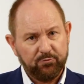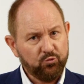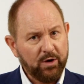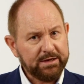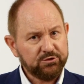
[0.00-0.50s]

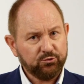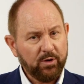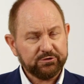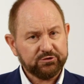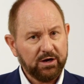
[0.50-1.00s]
range
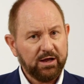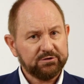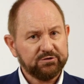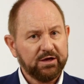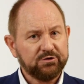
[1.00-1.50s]

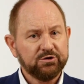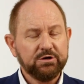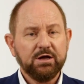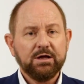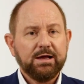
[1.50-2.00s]

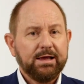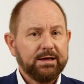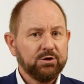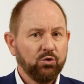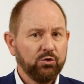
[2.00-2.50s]
rationalization
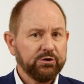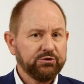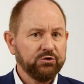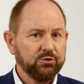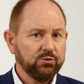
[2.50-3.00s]
in order
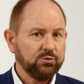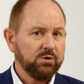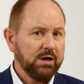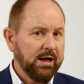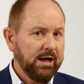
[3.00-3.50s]

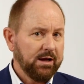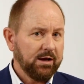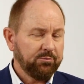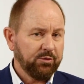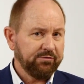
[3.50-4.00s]
to
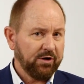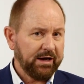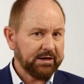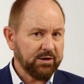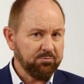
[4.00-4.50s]

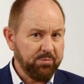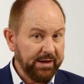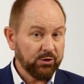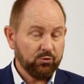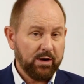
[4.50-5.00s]
provide
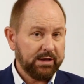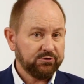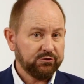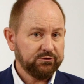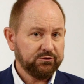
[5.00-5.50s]
better
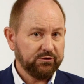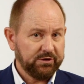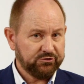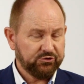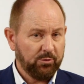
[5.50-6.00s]
ranges to
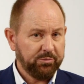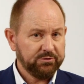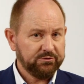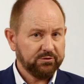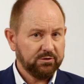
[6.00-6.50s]
their
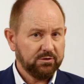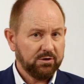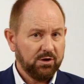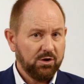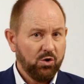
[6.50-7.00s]
shoppers?
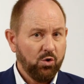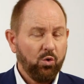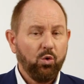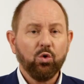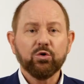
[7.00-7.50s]

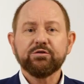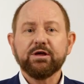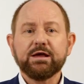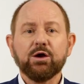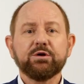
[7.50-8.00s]
Or are
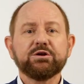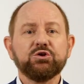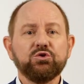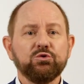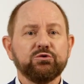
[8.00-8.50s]
they going to
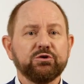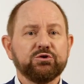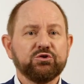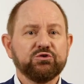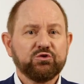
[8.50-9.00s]
use
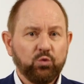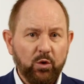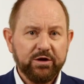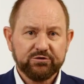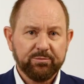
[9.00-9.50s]
it to
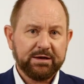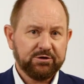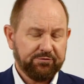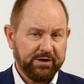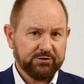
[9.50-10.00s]
squeeze
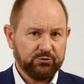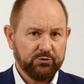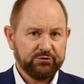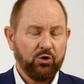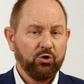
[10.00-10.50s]

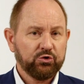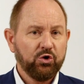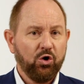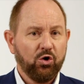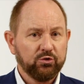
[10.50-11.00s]
manufacturers on
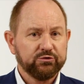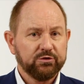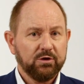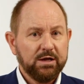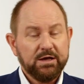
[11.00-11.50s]
COGS?
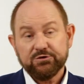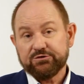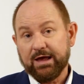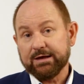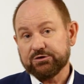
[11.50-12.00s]

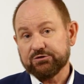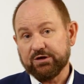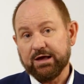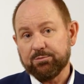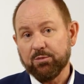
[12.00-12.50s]
Sad to
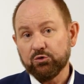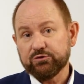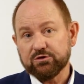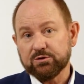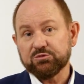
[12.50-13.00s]
say,
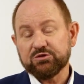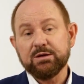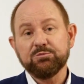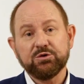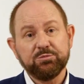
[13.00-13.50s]
most of them
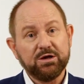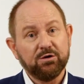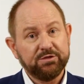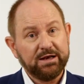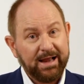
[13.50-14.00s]
seem to be
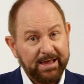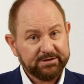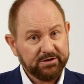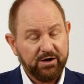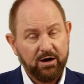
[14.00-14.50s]
of the
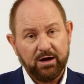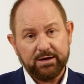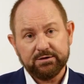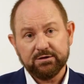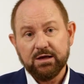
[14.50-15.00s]
latter
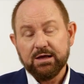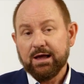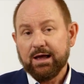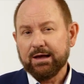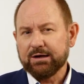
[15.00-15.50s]
kind,
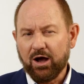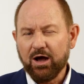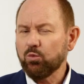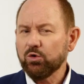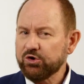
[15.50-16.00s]
and
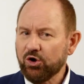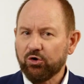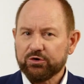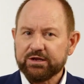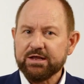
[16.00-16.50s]
I would
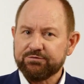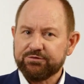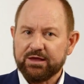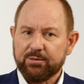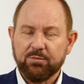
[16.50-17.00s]
not
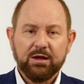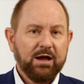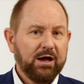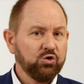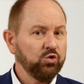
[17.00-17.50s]
give them
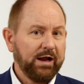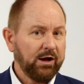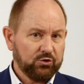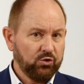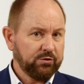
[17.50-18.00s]
a good
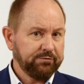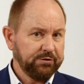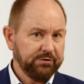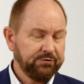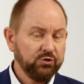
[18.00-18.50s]
outlook
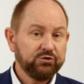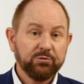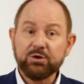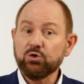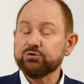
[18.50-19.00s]
for the
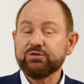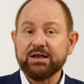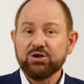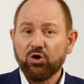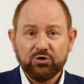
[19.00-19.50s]
future because
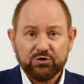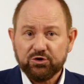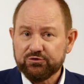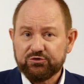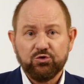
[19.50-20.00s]
they're not
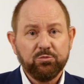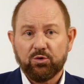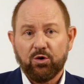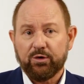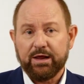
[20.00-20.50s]

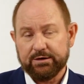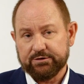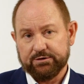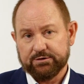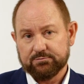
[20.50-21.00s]

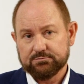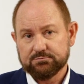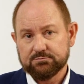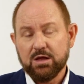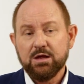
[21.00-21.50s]
consumer-oriented.
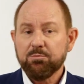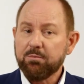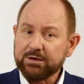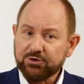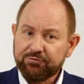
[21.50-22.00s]

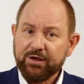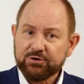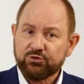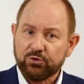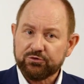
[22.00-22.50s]

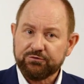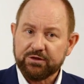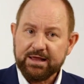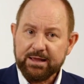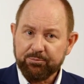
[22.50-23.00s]
Manufacturers, for
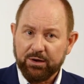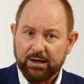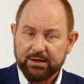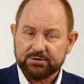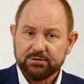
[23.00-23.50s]
their
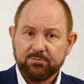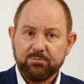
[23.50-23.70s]
part,